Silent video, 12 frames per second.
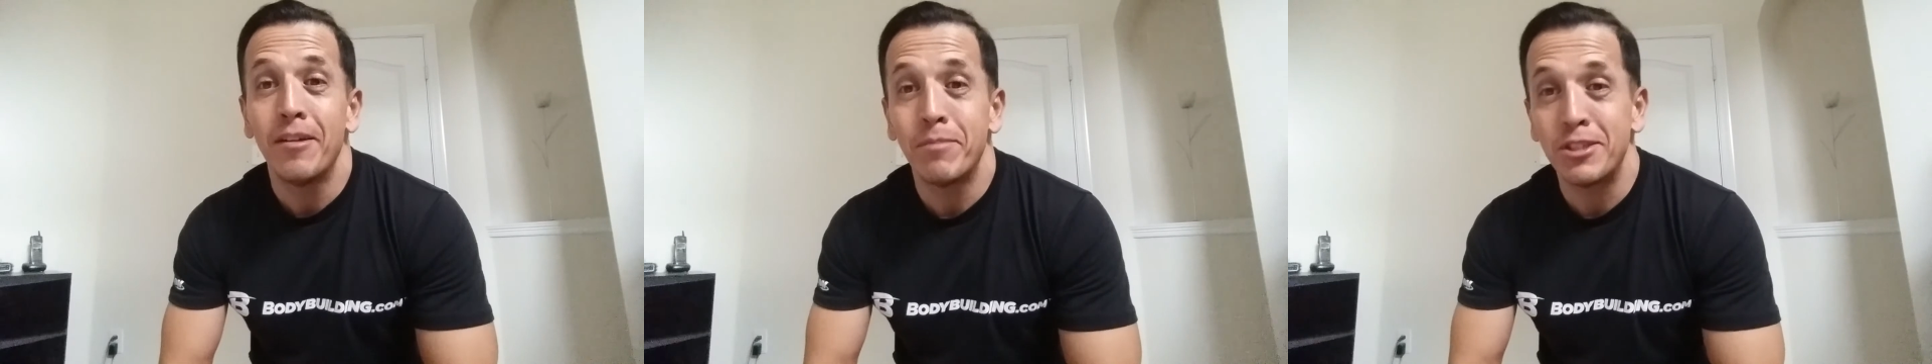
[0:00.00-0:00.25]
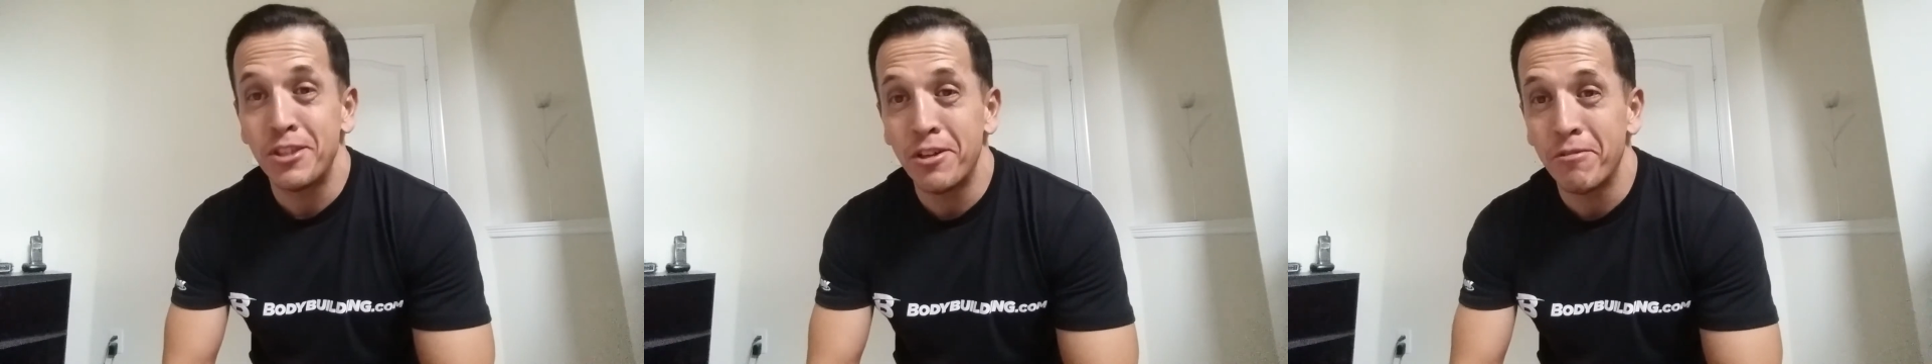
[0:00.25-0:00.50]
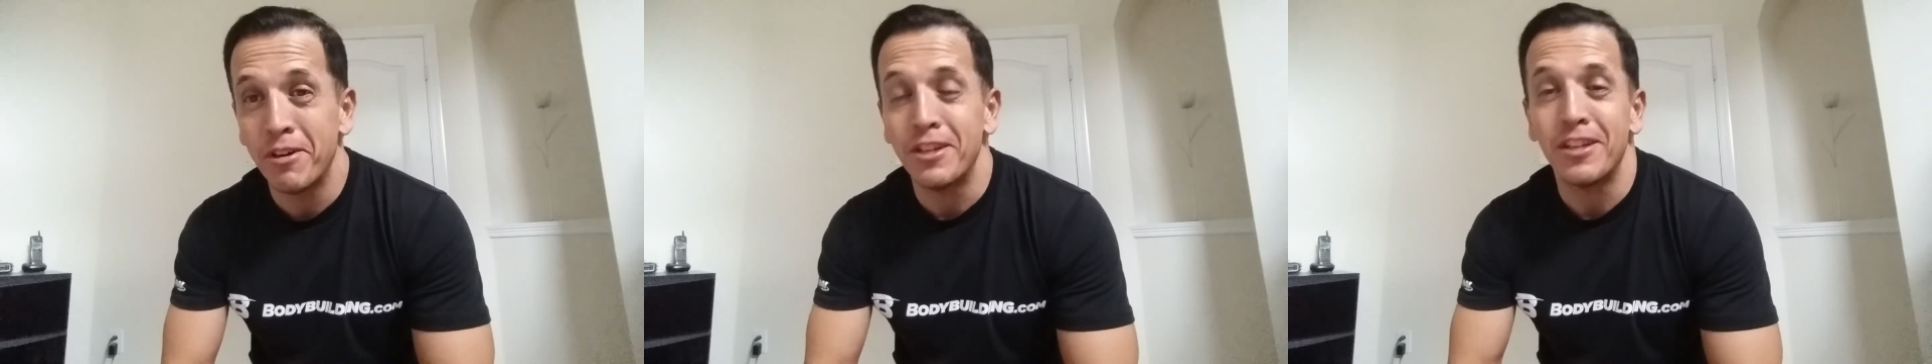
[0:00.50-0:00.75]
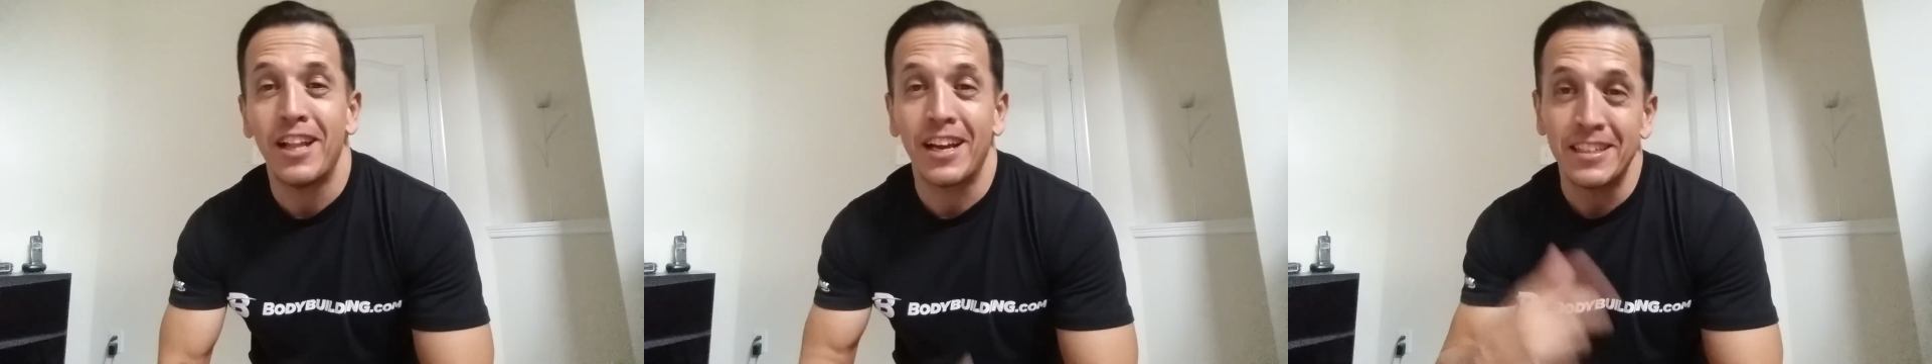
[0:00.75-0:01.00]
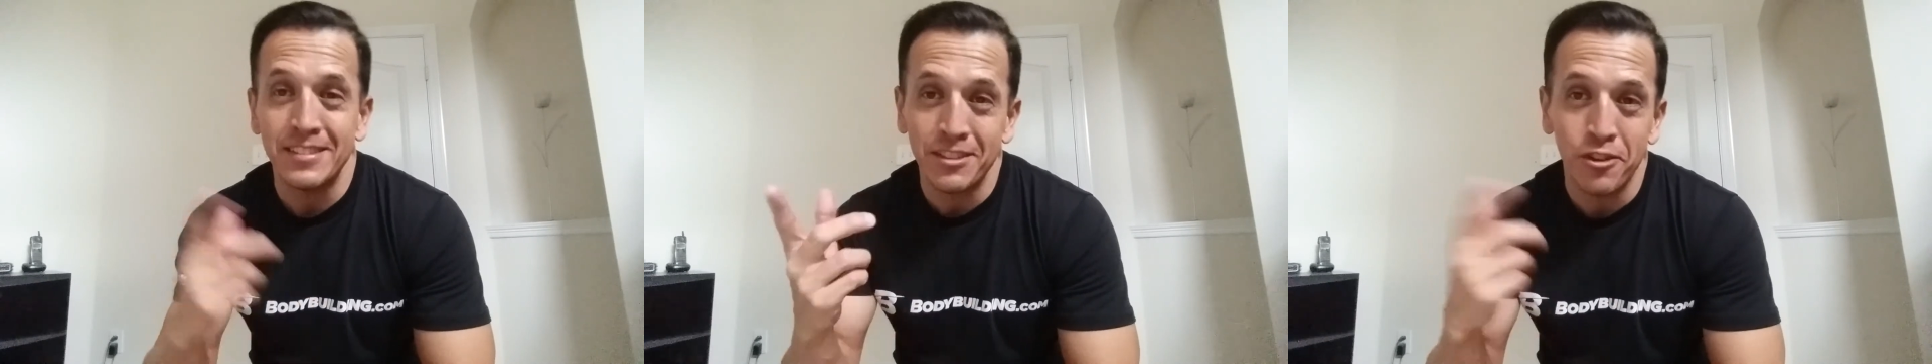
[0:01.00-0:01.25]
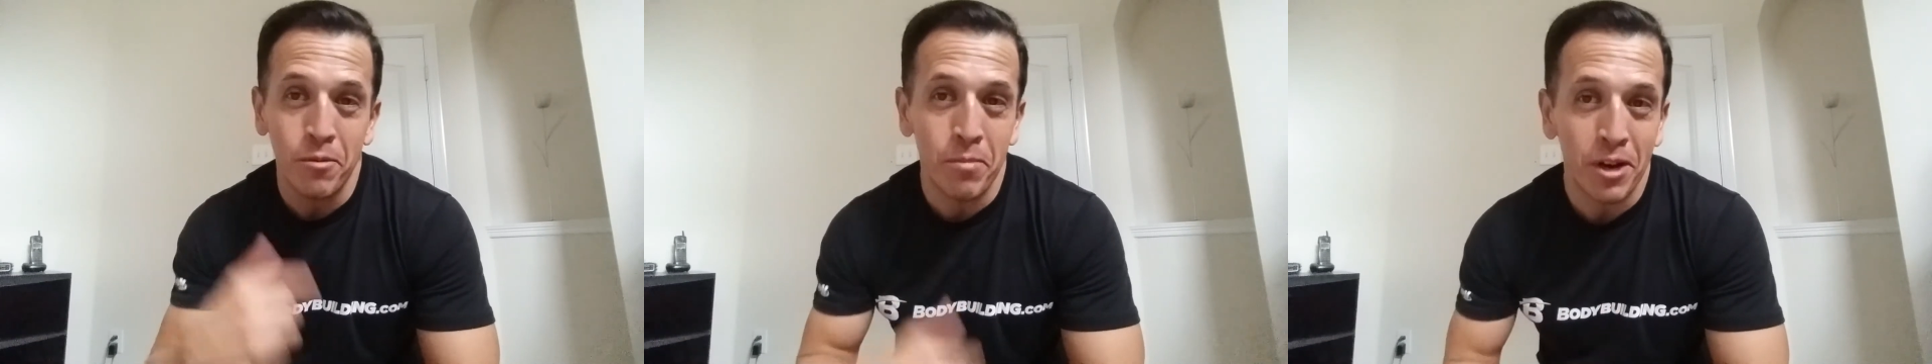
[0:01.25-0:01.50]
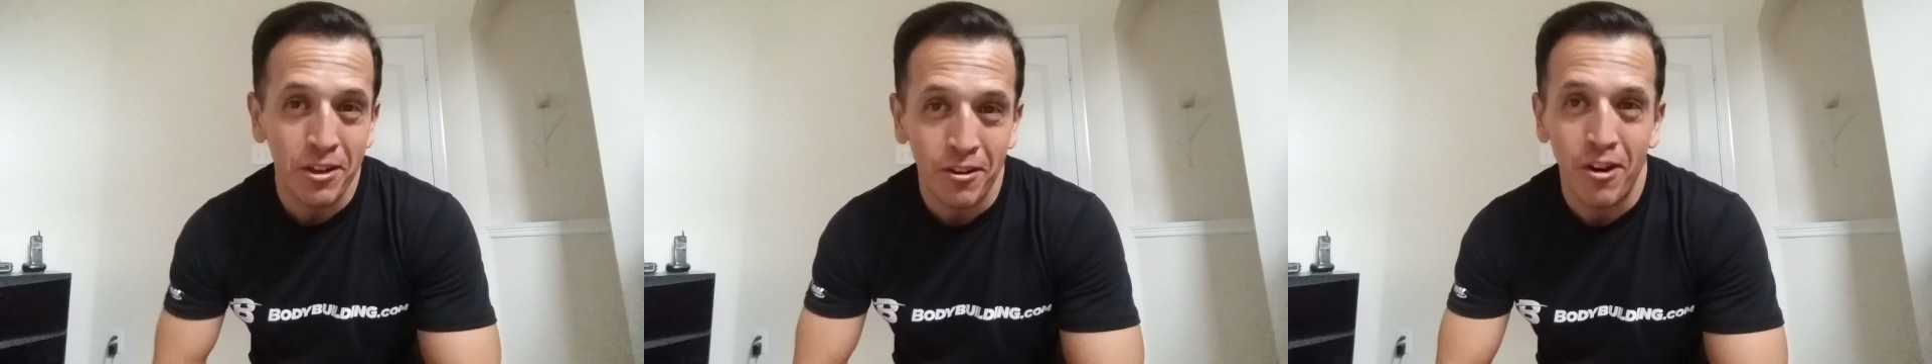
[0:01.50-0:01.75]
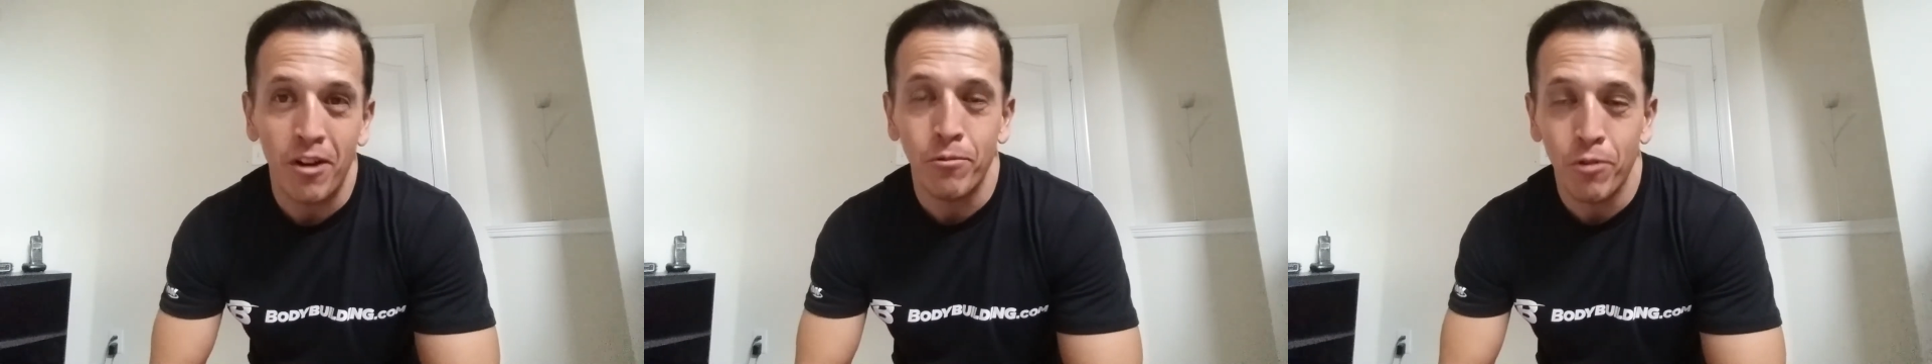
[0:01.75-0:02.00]
But you know what? Like I said, nobody will
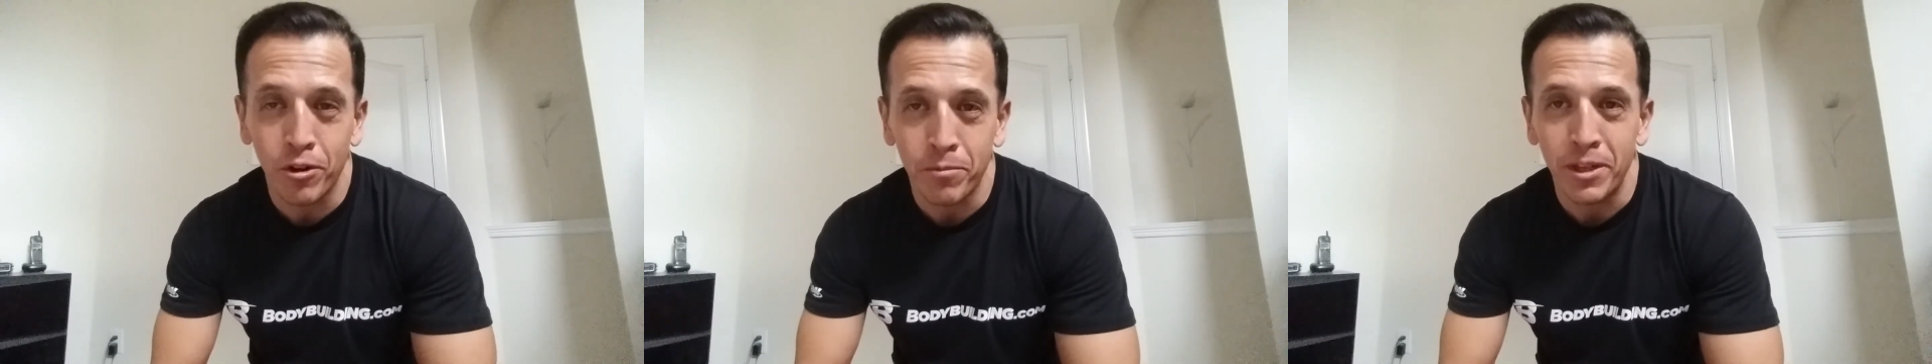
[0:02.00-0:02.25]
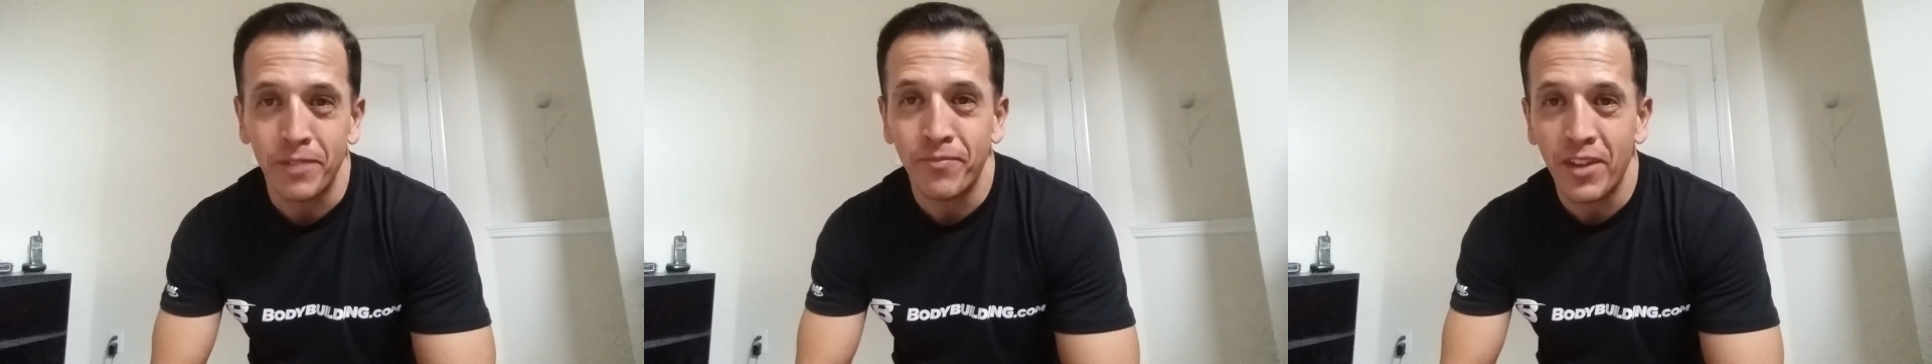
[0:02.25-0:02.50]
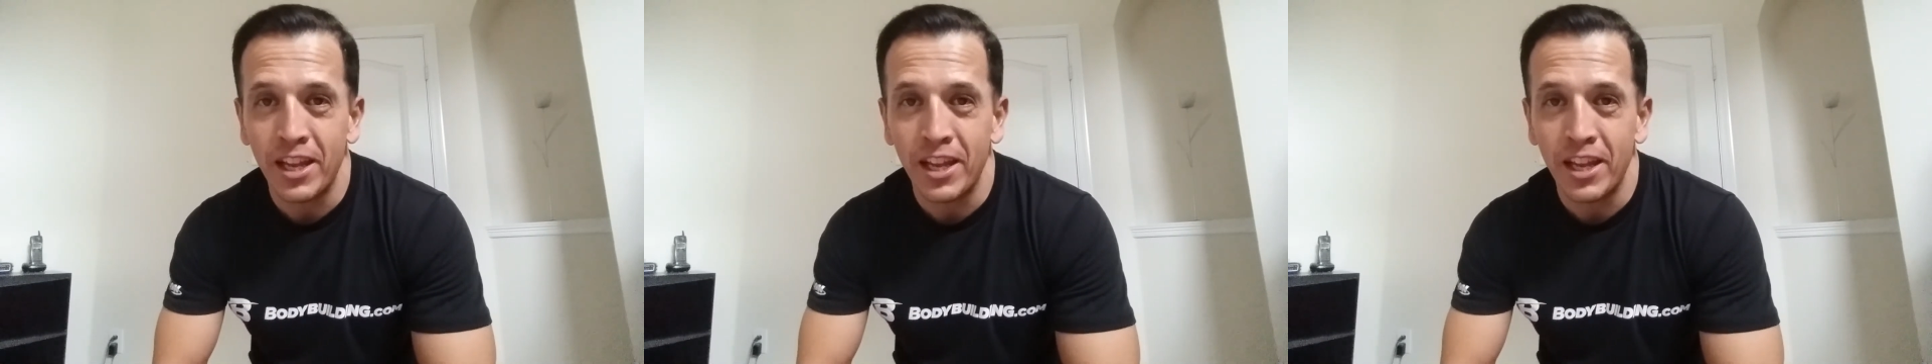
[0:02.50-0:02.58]
outwork me.